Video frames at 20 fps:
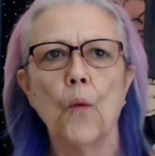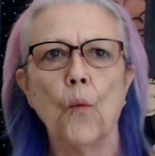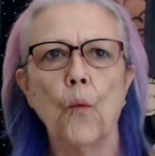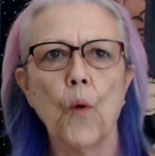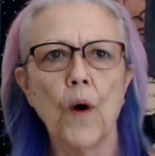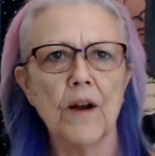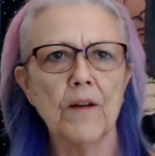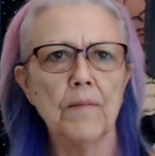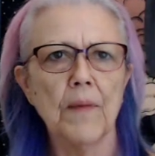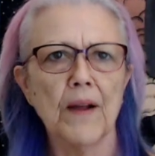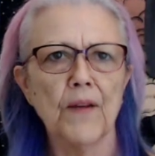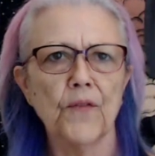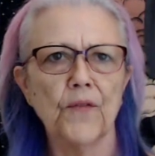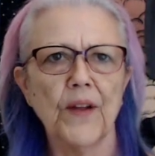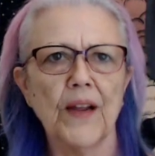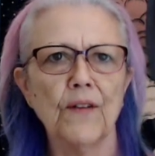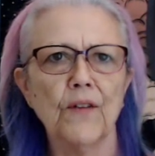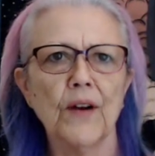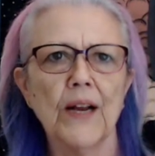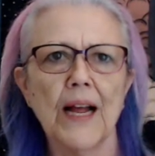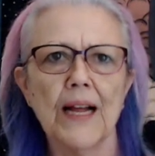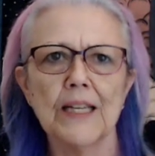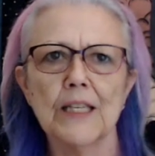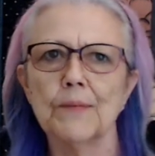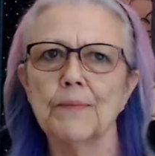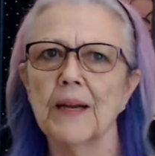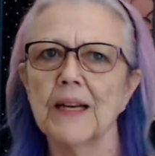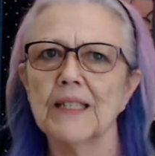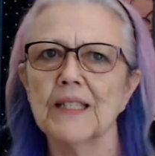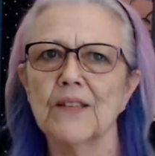One of my favorite
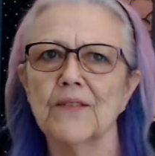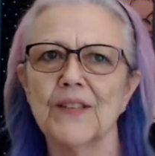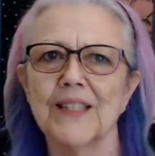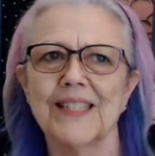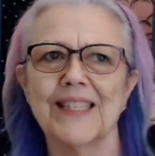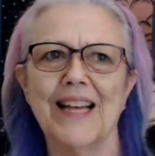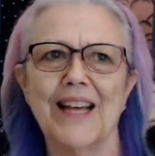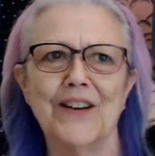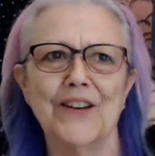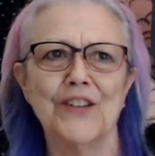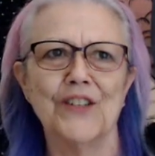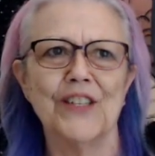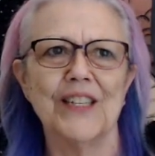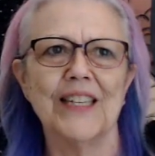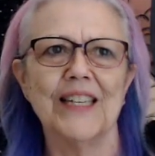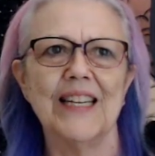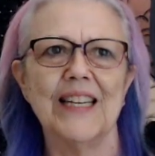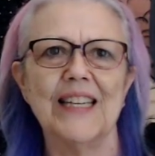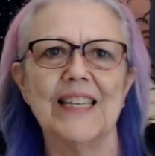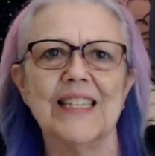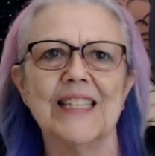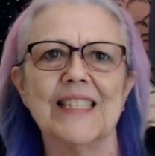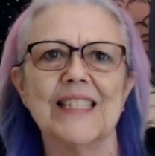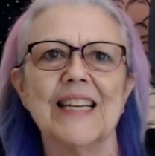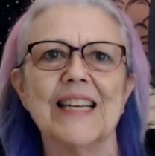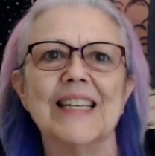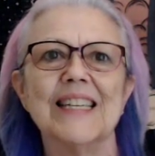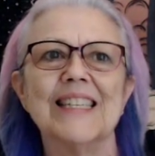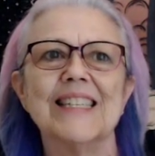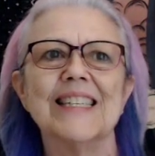aspects of this energy is
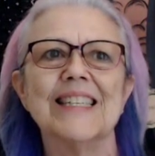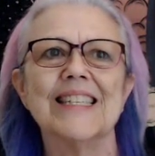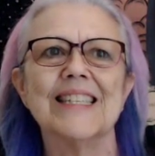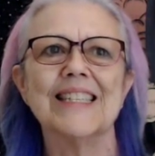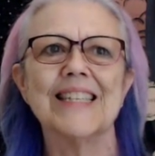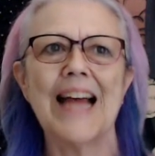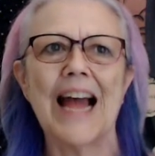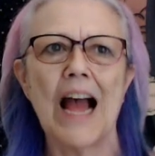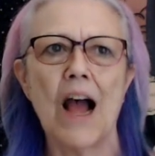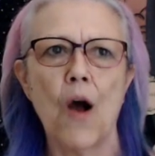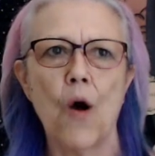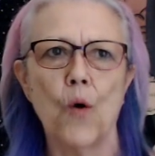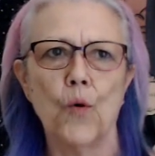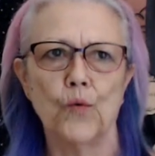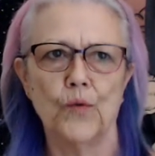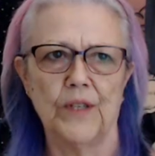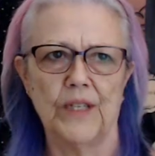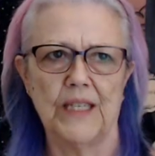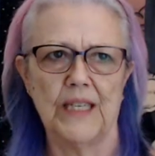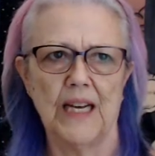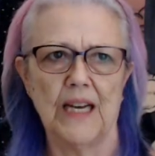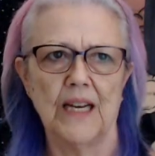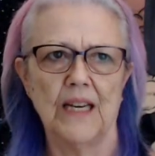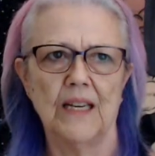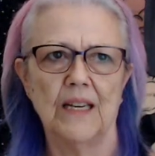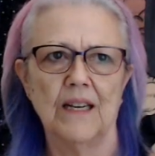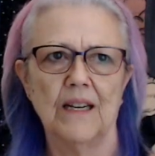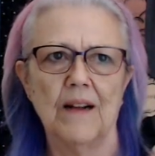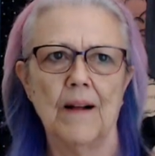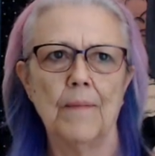sound.
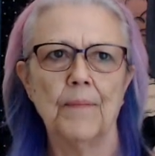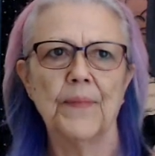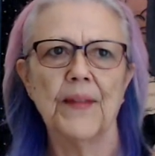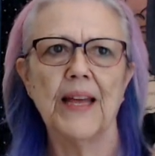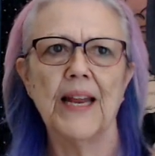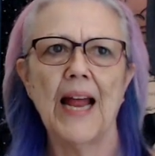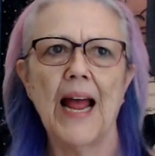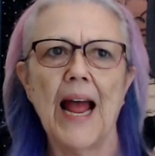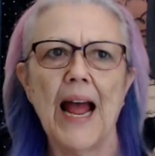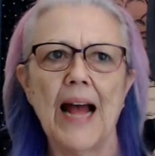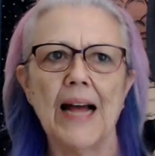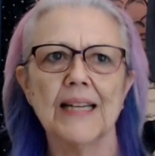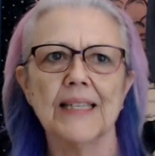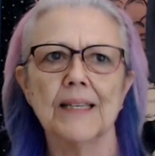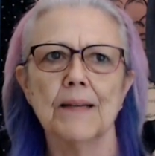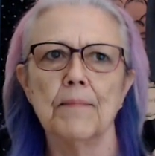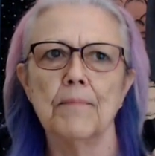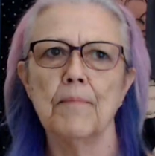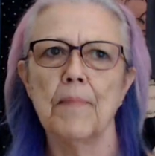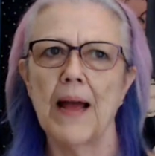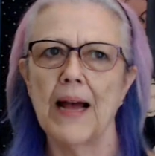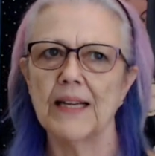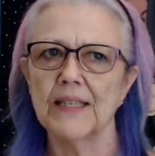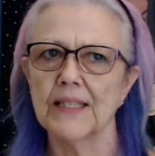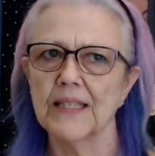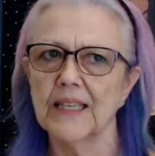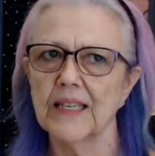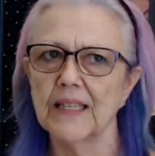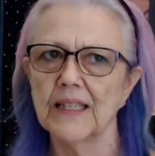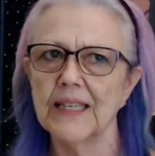It has a
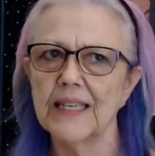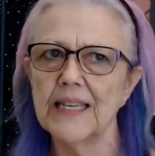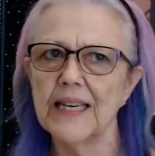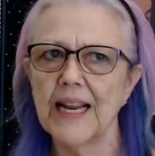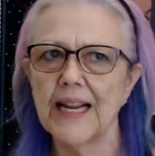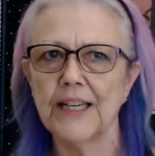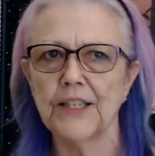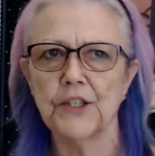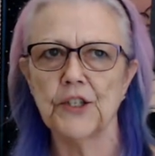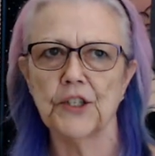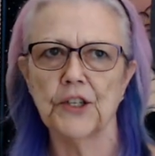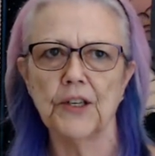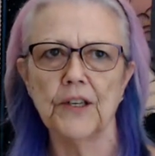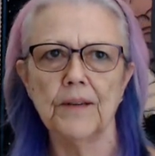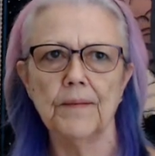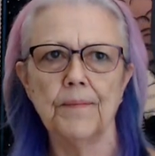masculine nature,